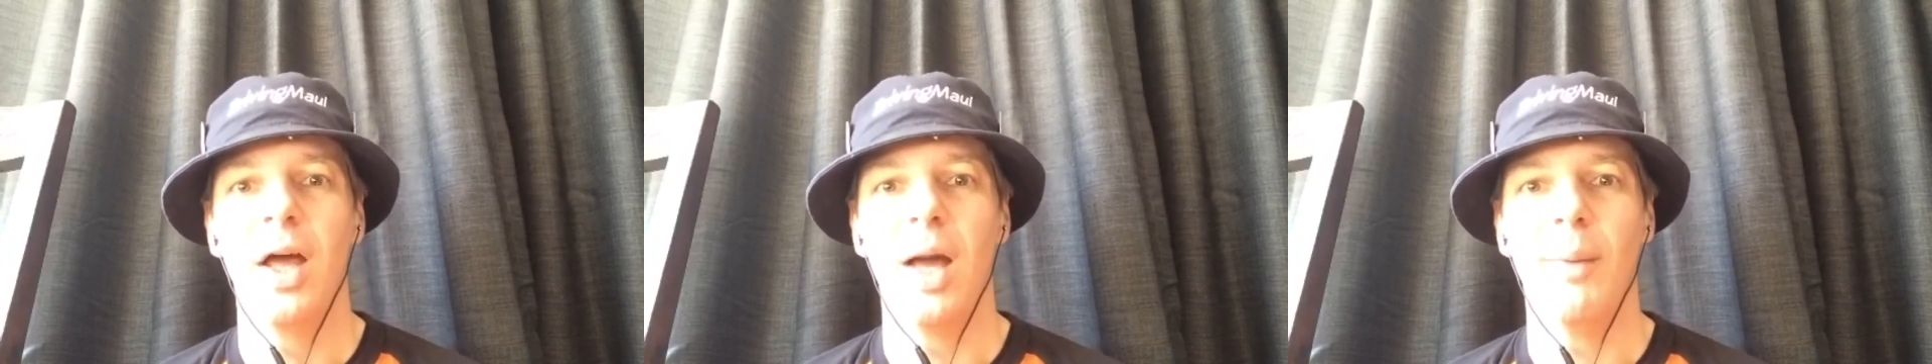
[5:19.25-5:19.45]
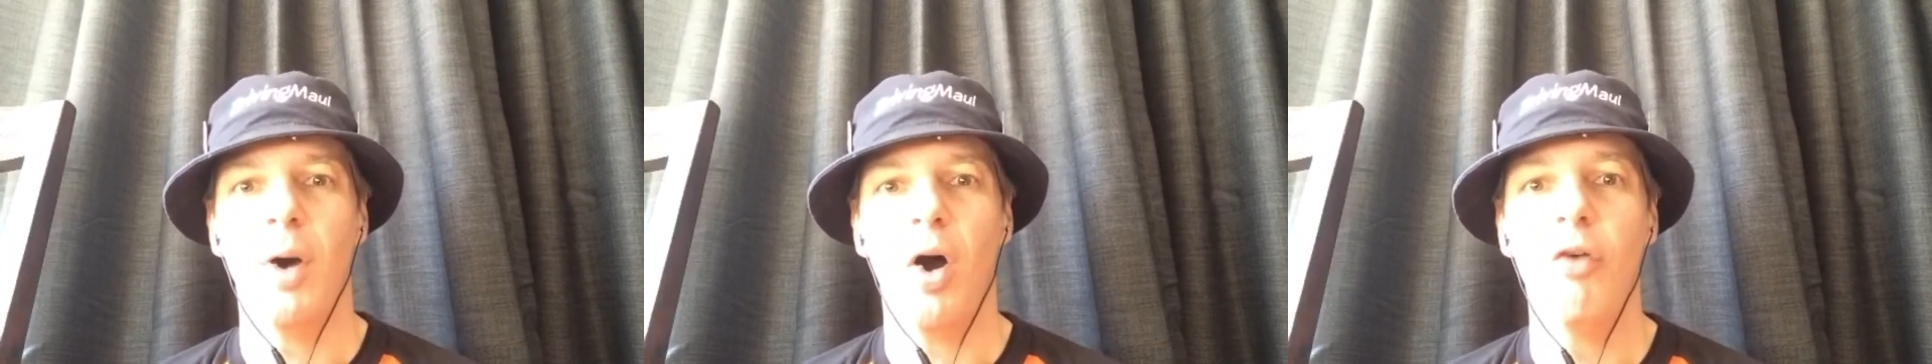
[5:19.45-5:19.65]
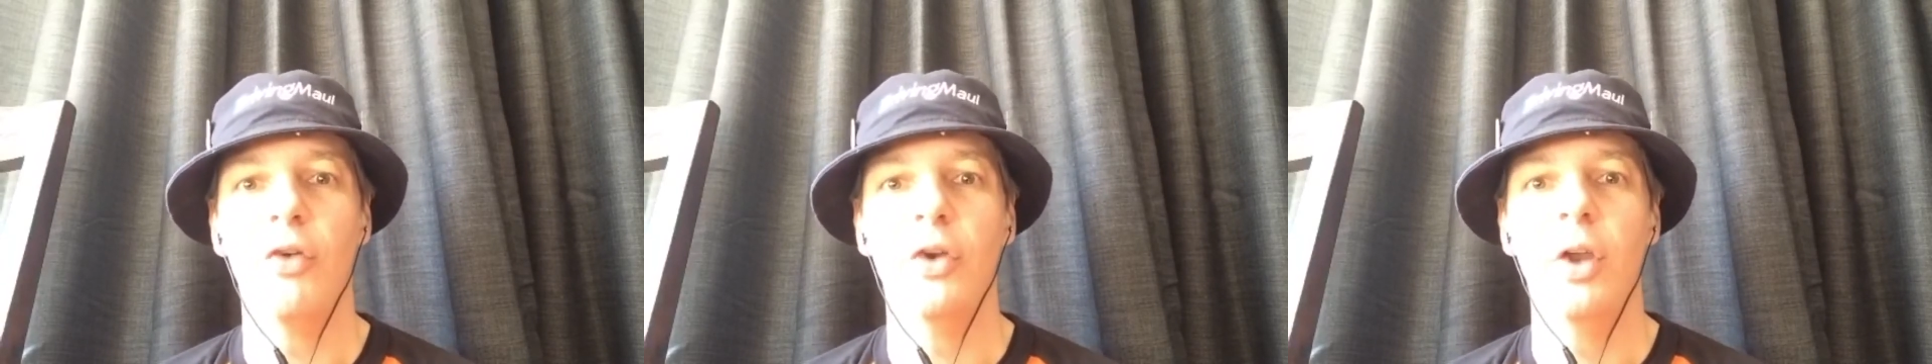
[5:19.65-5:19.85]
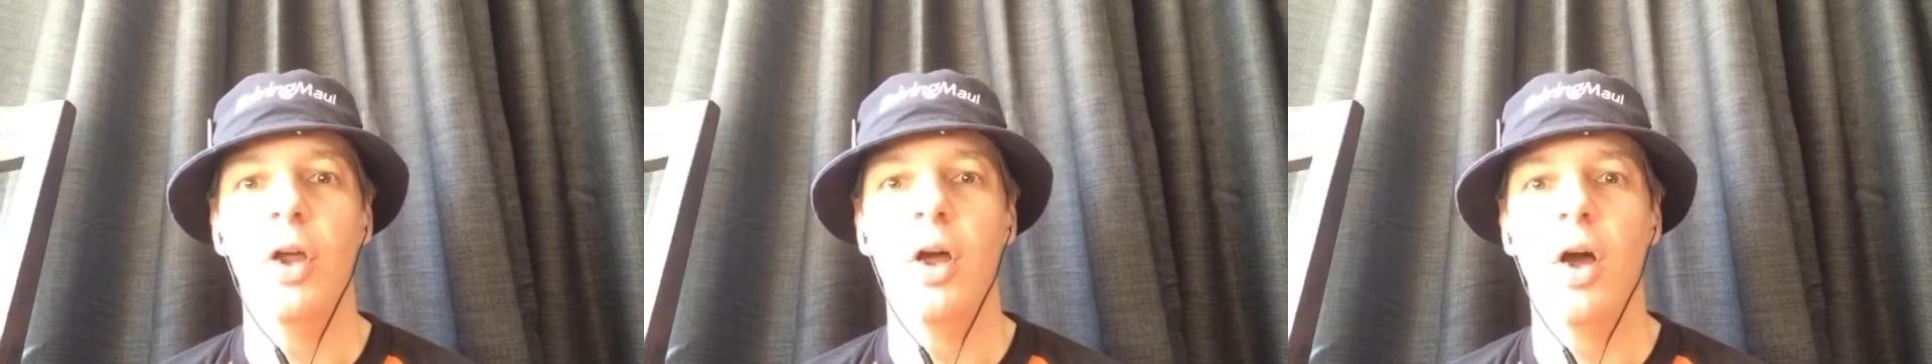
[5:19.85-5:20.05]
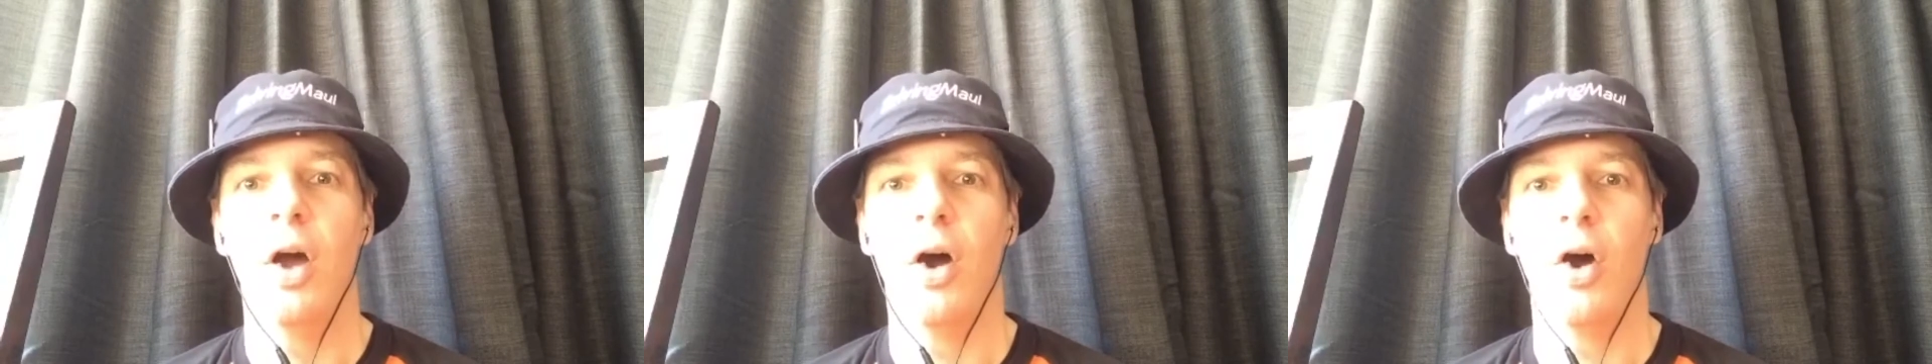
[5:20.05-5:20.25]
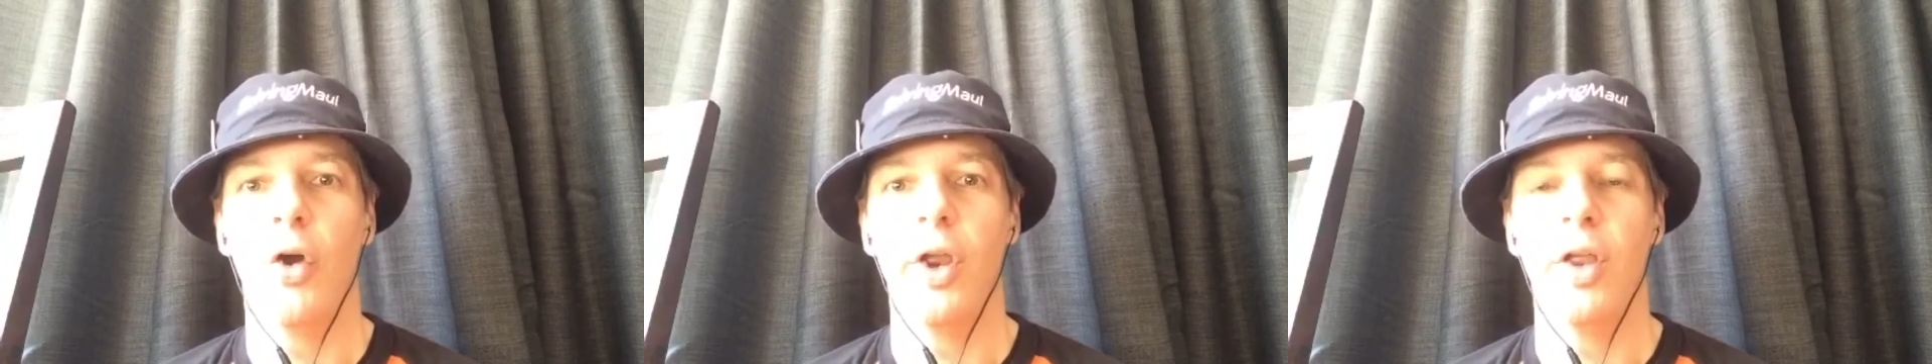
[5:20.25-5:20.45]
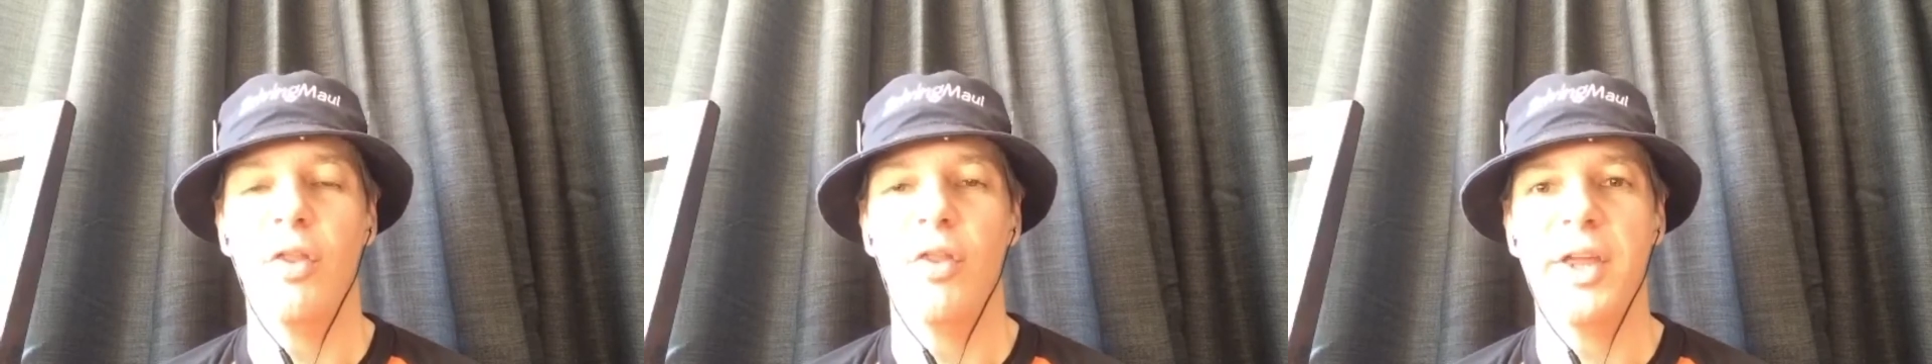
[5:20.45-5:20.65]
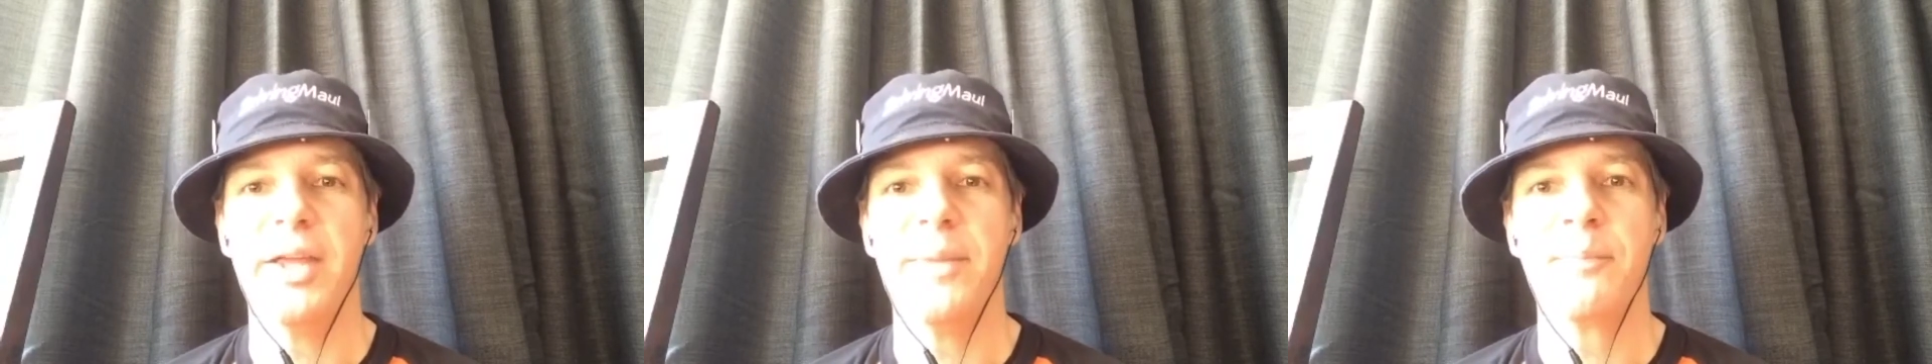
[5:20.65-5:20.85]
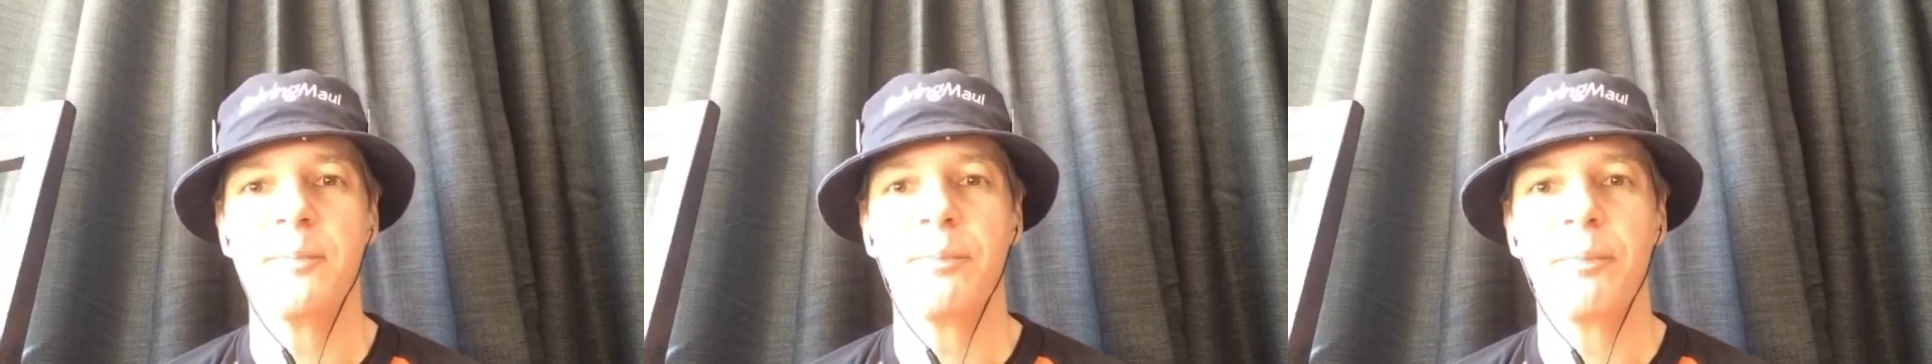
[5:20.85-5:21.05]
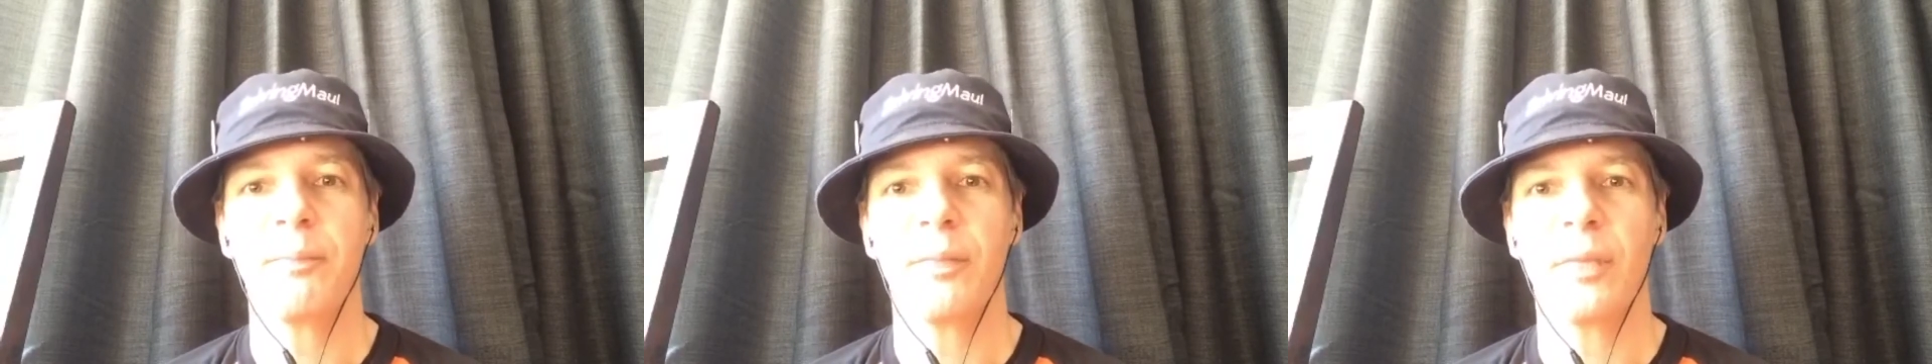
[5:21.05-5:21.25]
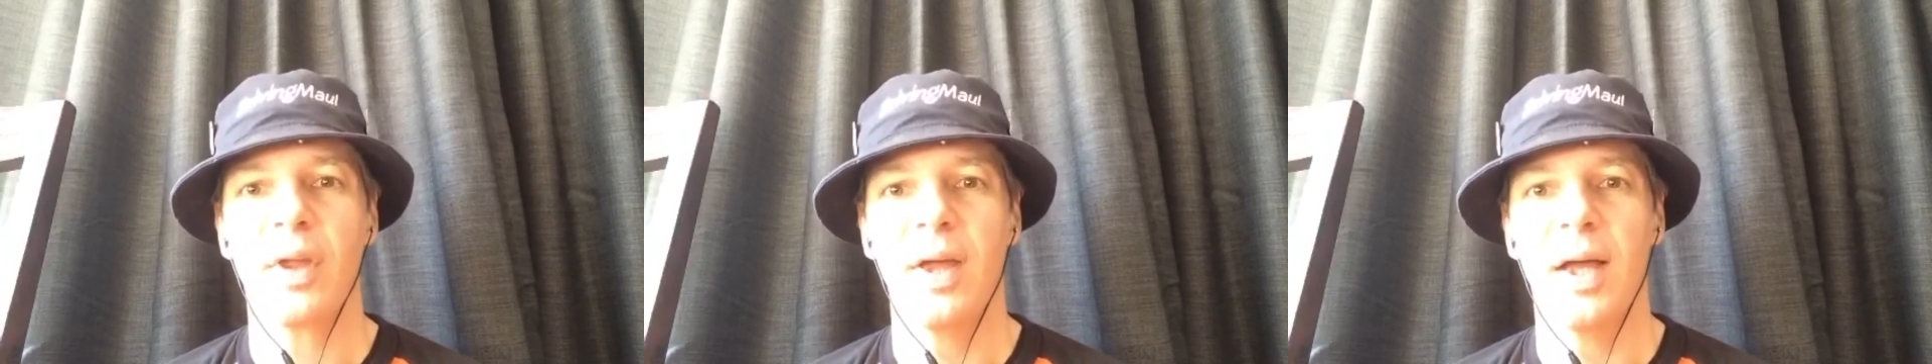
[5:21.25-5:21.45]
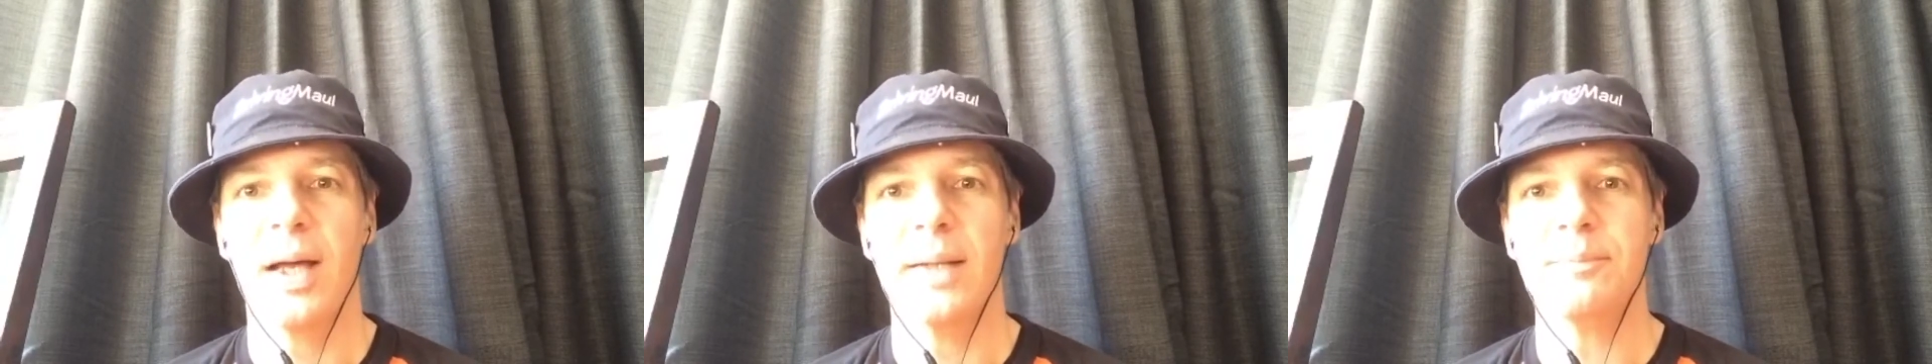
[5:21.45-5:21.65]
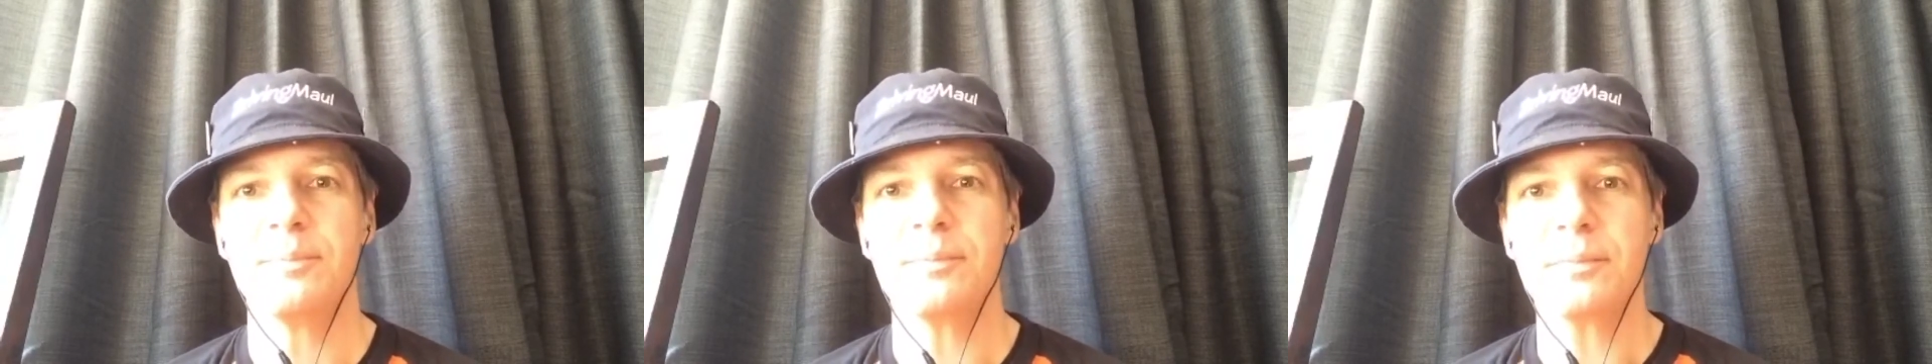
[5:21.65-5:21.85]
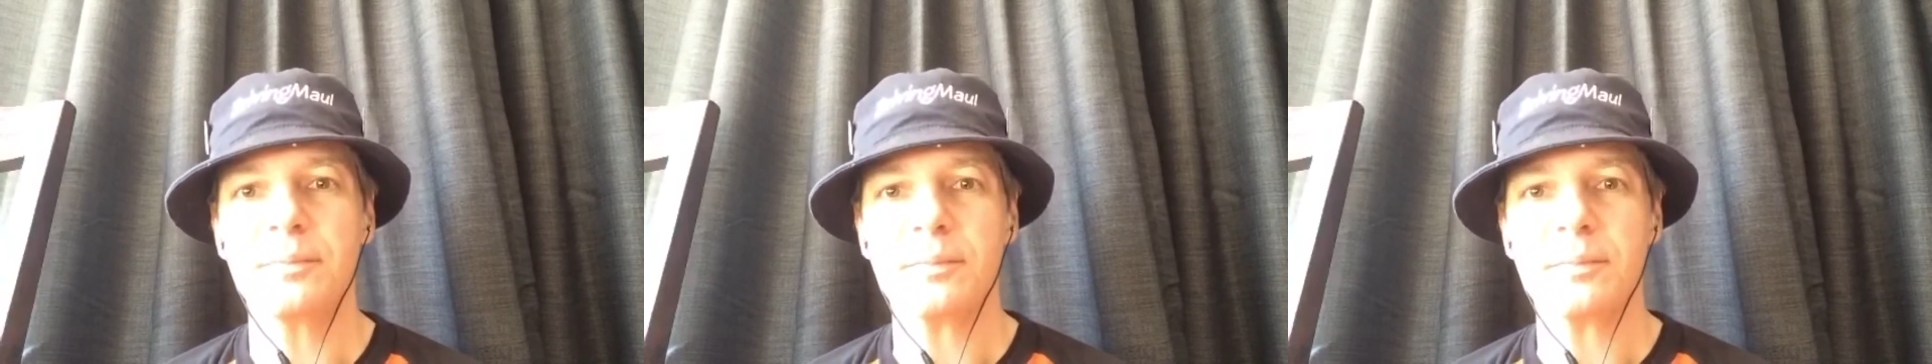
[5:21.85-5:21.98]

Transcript: um, often on the, um,